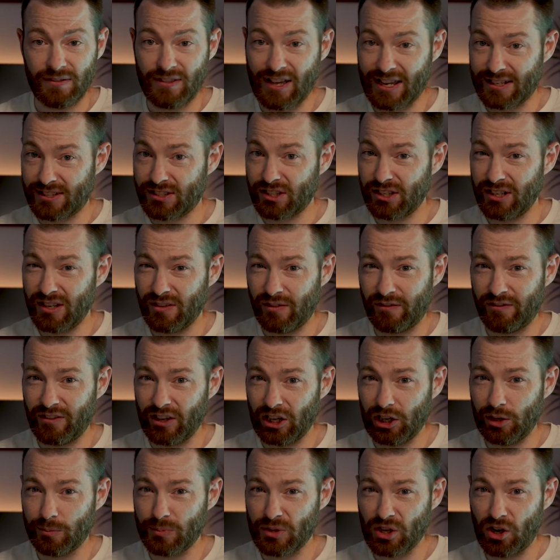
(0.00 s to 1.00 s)
that's going to
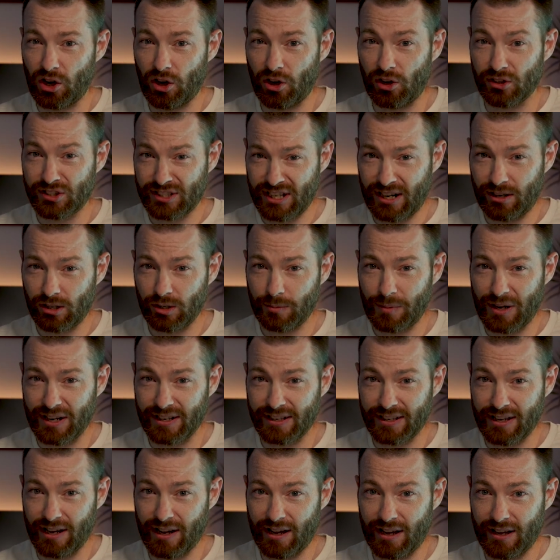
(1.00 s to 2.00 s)
fill up your
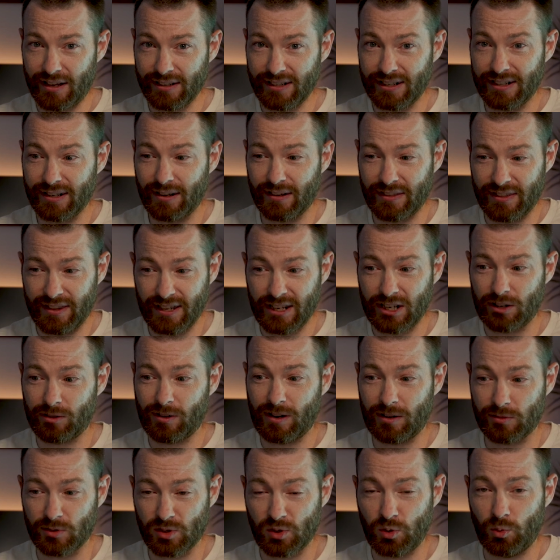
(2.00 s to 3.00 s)
terabyte card in I think
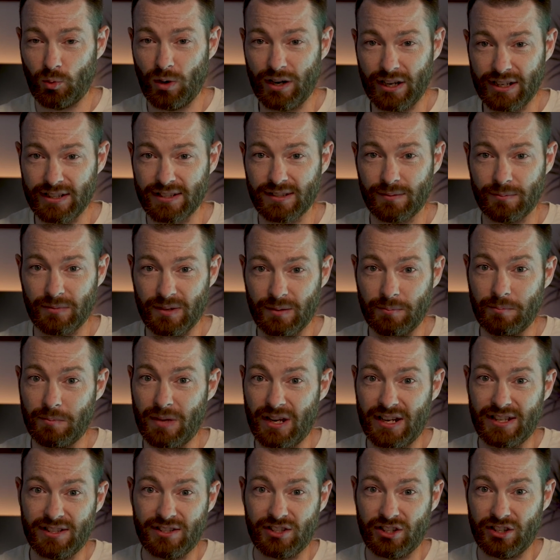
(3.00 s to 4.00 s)
around 20 something
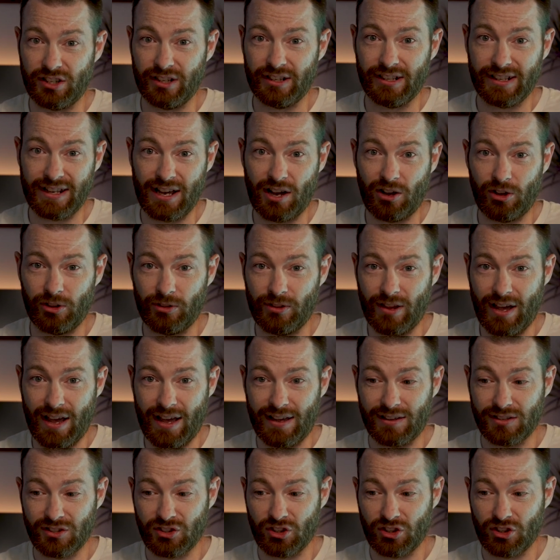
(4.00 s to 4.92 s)
minutes you're going to get on there.